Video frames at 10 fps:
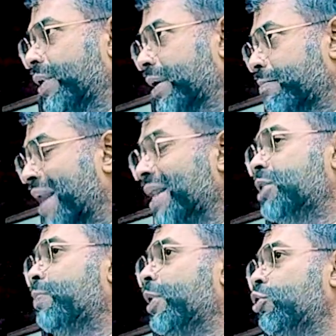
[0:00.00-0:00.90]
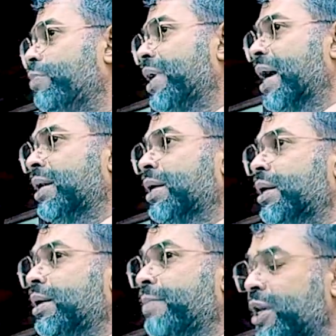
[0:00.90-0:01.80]
the management to be under
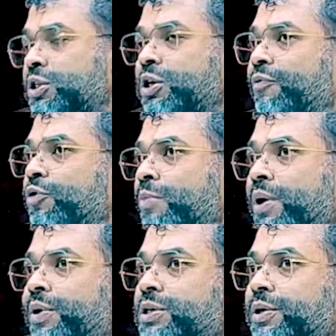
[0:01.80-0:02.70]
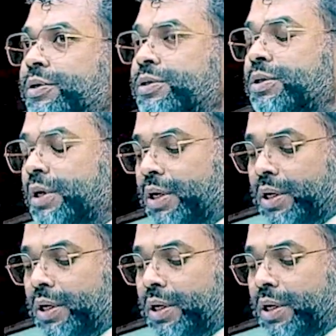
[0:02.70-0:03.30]
the Ministry of Human Resource,